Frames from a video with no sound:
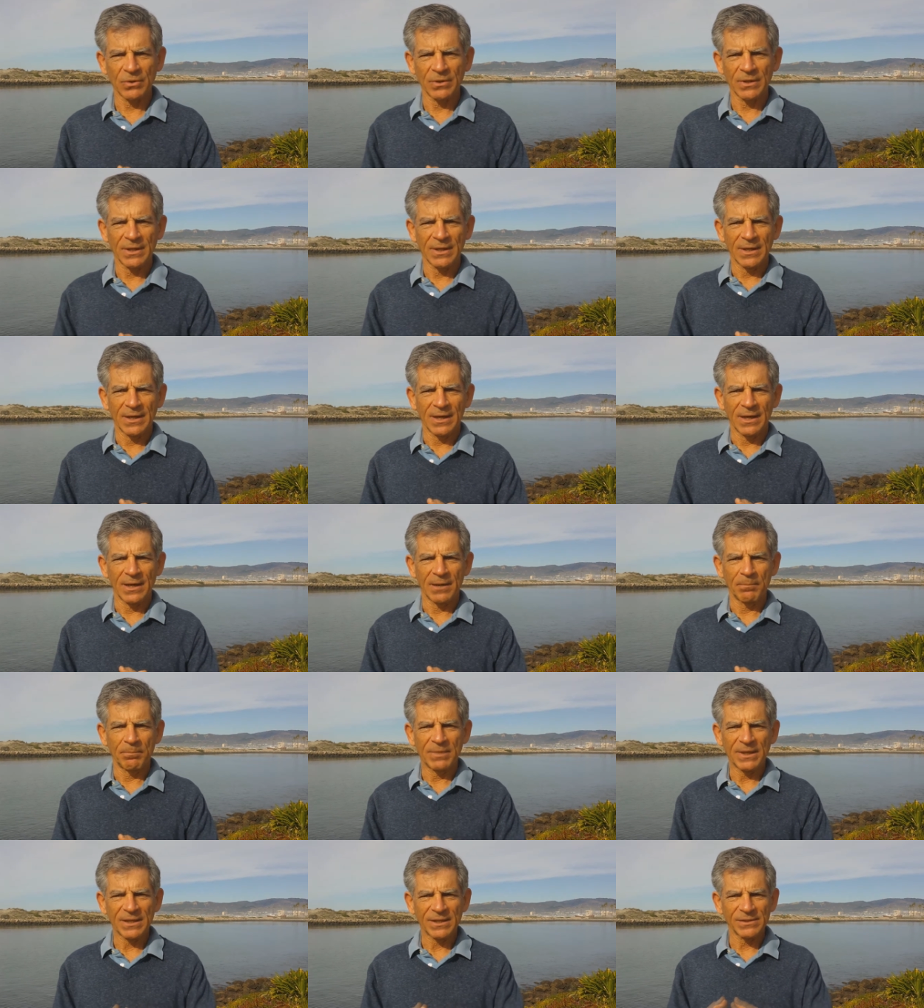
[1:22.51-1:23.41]

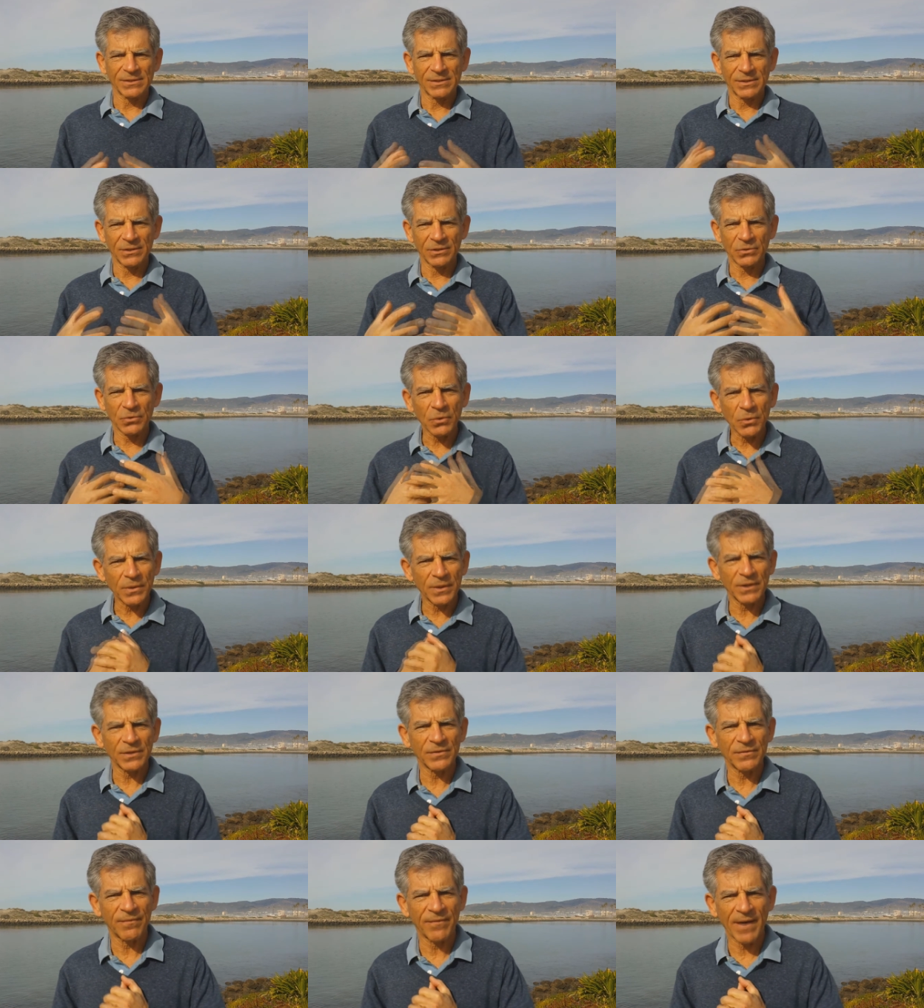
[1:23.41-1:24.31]
Uh, because the truth
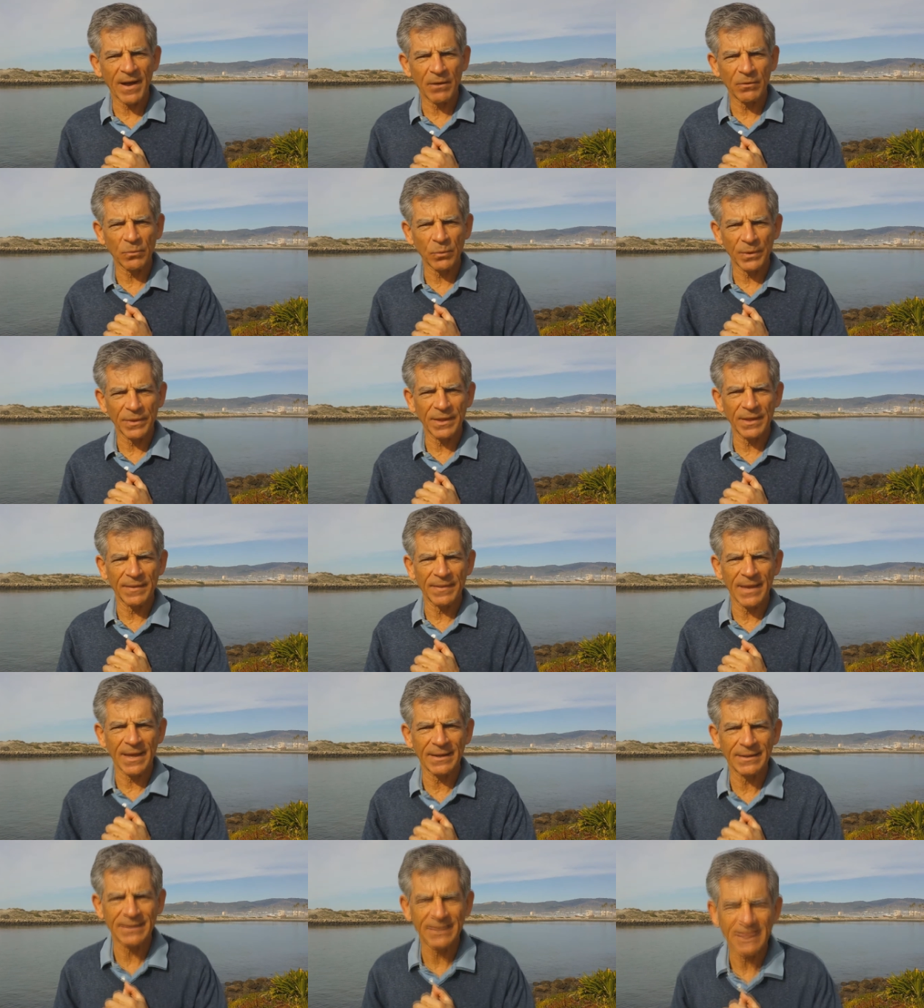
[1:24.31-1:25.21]
is found within
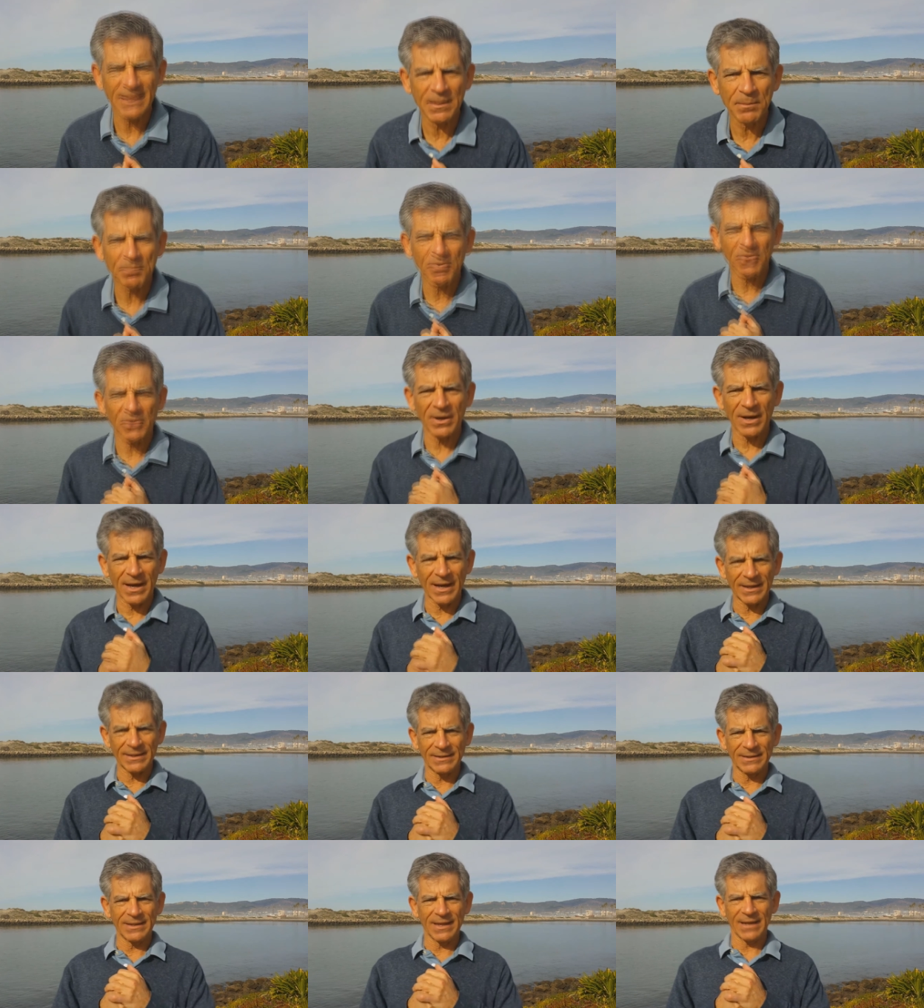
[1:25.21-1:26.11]
that deeper
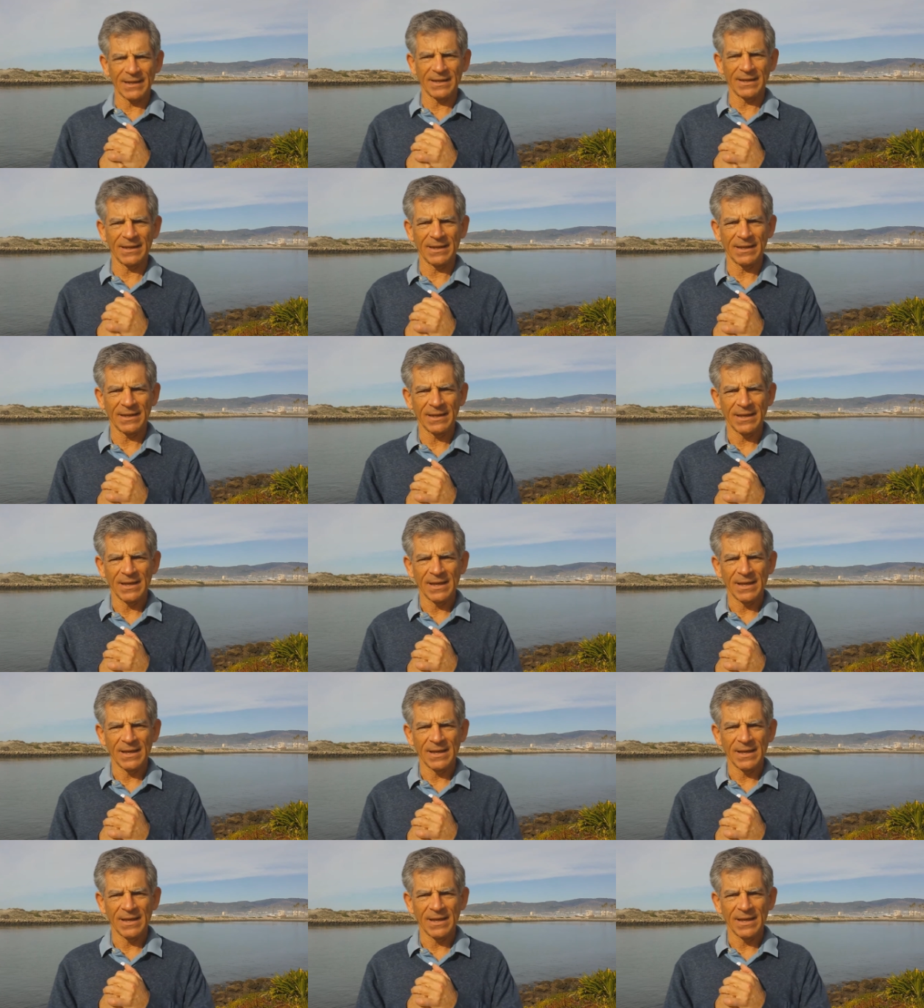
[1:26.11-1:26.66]
identity.